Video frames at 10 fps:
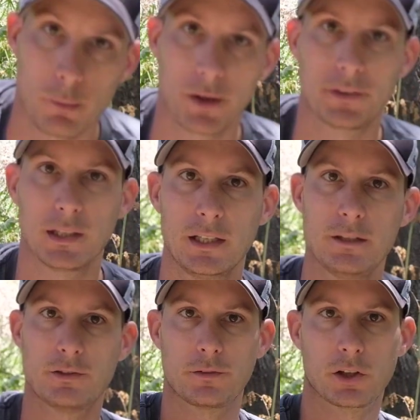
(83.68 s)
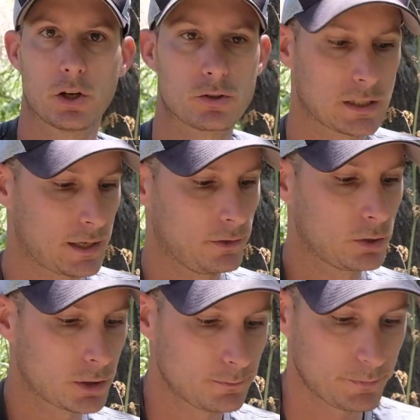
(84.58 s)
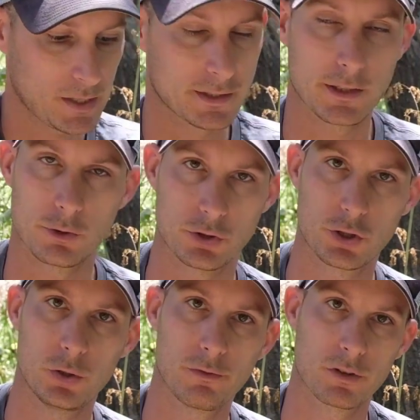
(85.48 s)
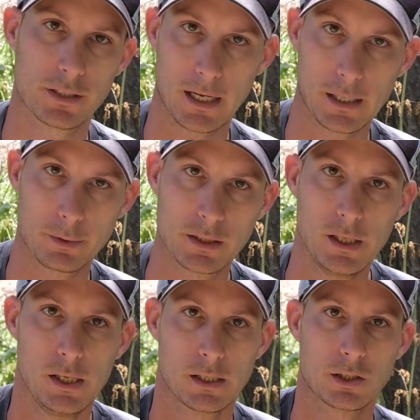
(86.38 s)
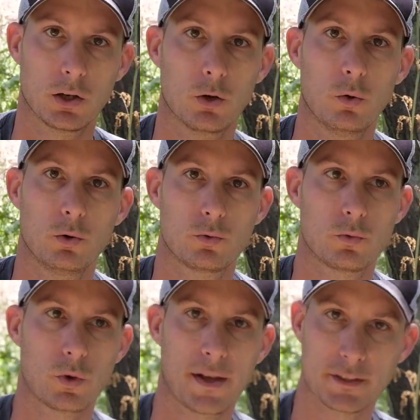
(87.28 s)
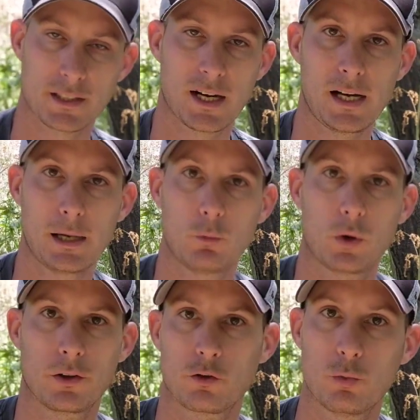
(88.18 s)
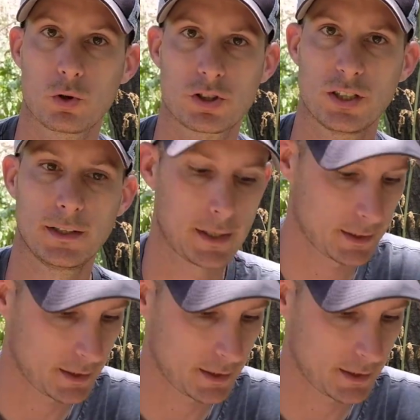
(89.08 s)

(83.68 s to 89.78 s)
about the leaves of the coast live oak is that there's two different types. So at the top where there's more sunlight,